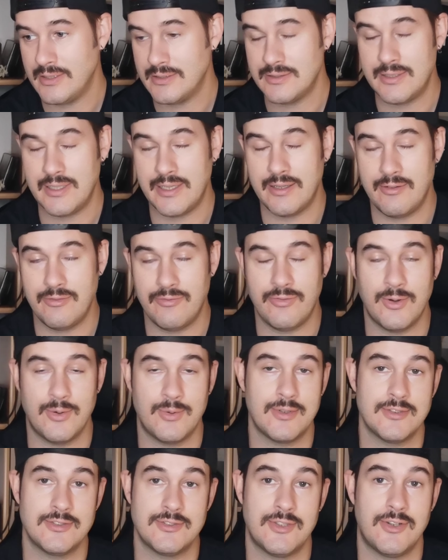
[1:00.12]
instead
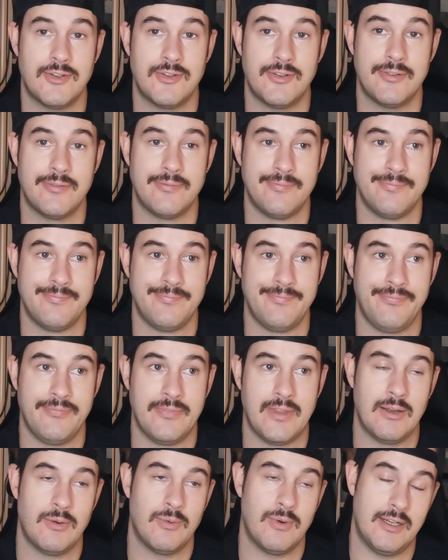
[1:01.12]
focused on
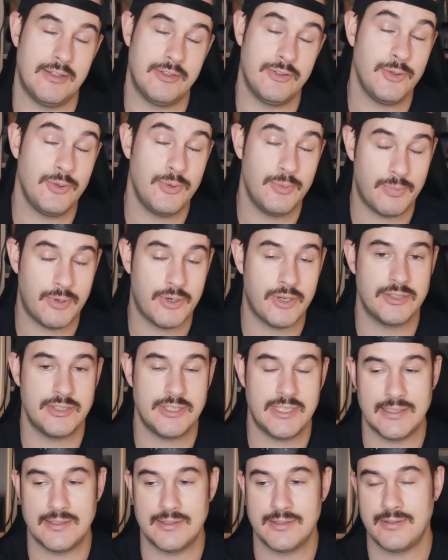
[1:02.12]
two
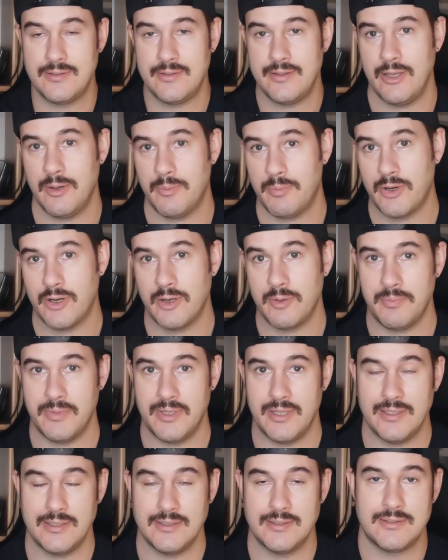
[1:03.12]
projects. The
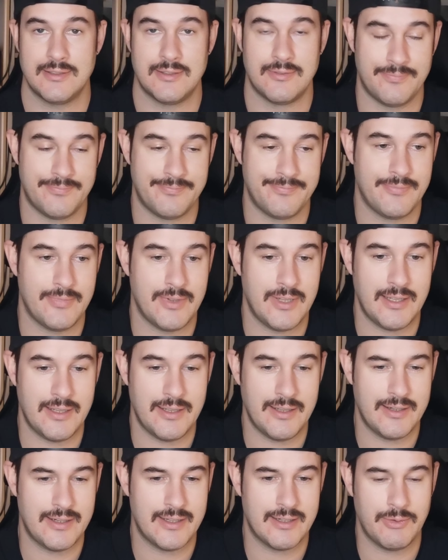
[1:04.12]
apartment is
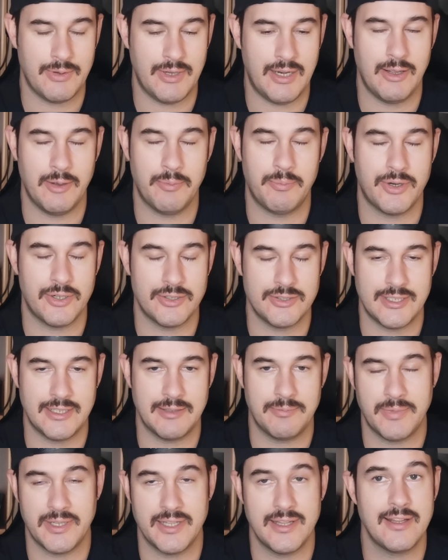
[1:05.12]
not really a
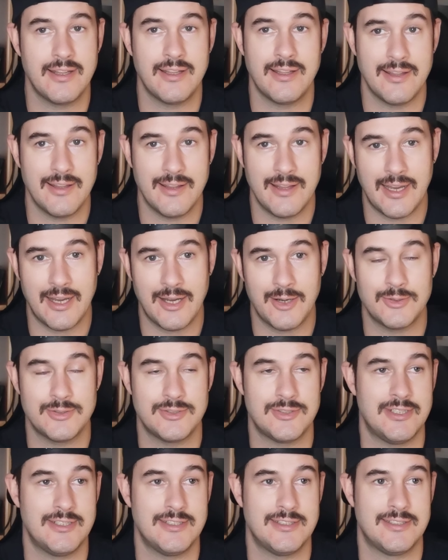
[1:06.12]
project, but the
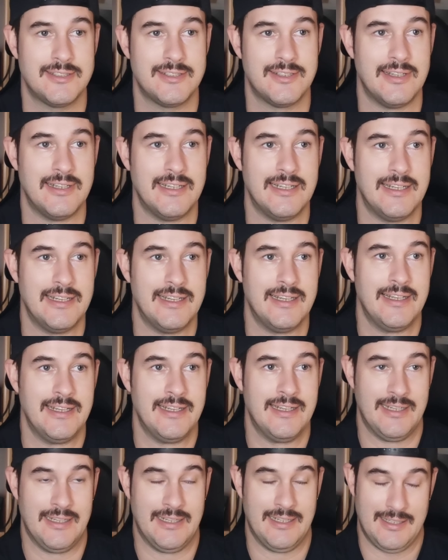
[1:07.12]
houses,
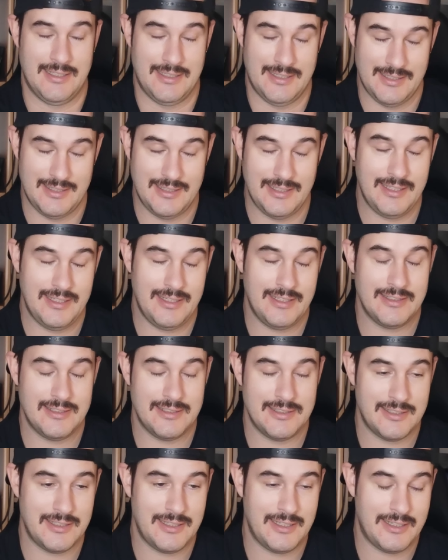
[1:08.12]

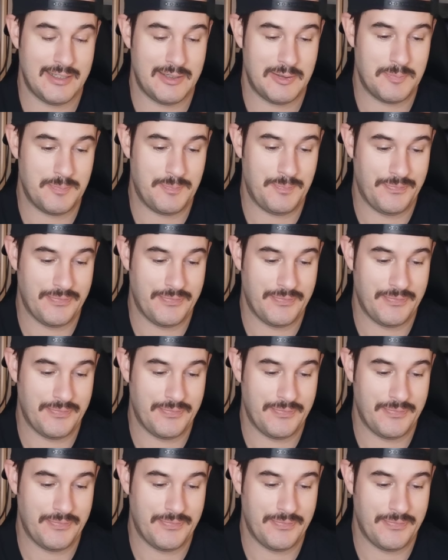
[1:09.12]
the